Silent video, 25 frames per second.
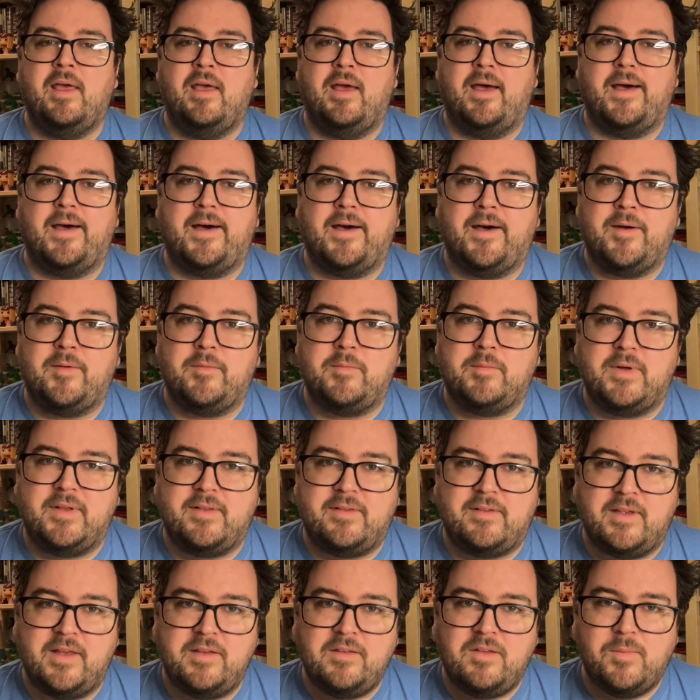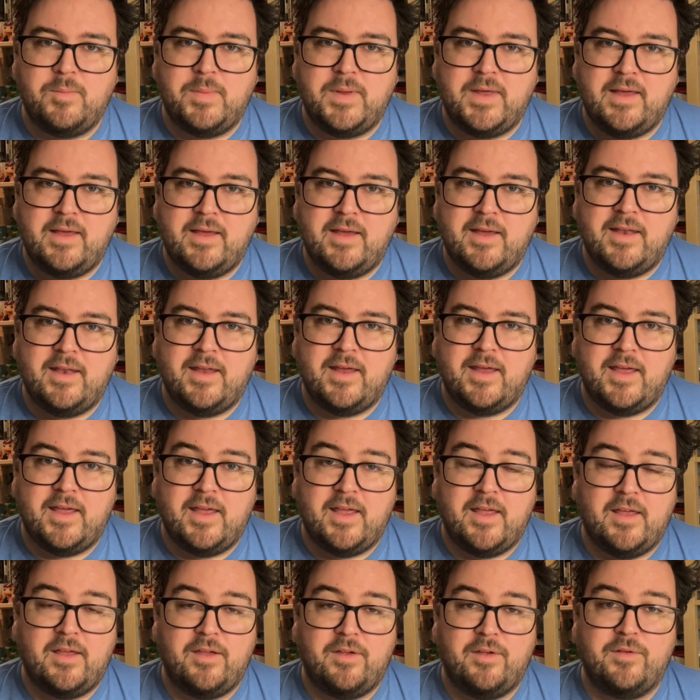But Centipede
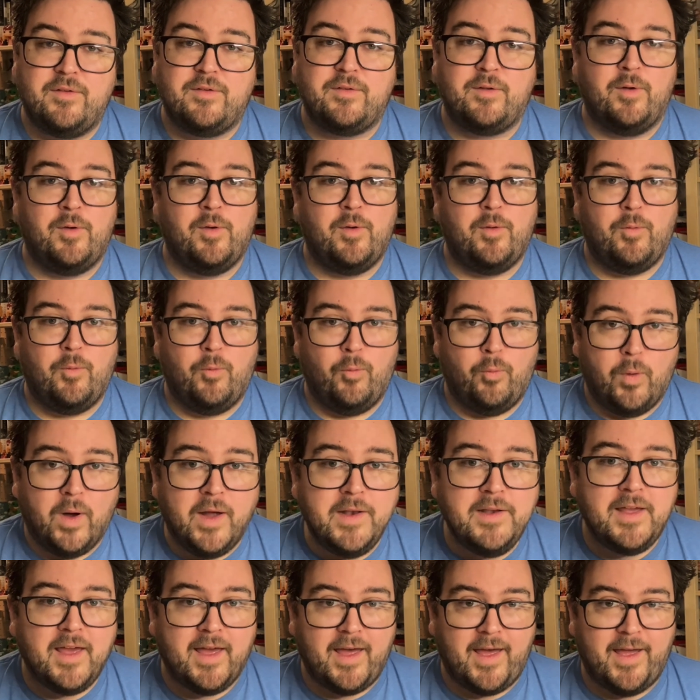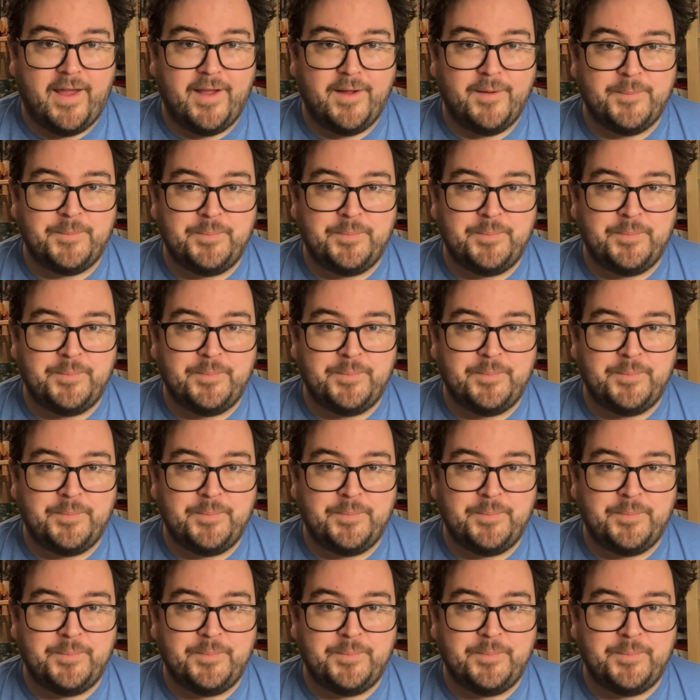is one guy